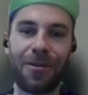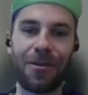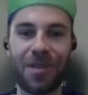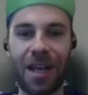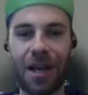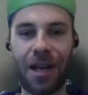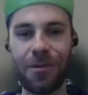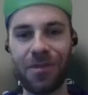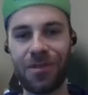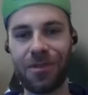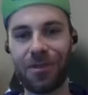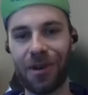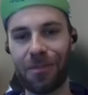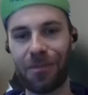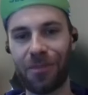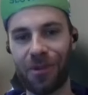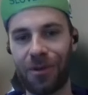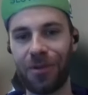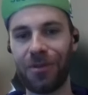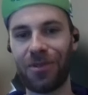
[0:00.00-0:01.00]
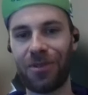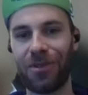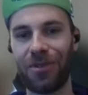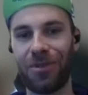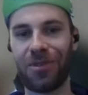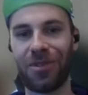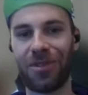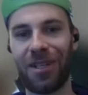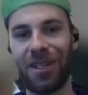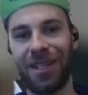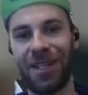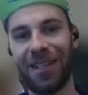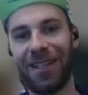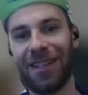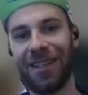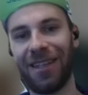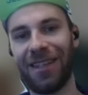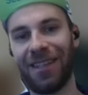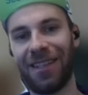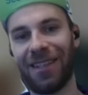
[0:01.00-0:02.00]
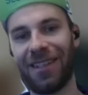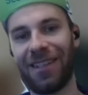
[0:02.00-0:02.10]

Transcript: How is your approach usually in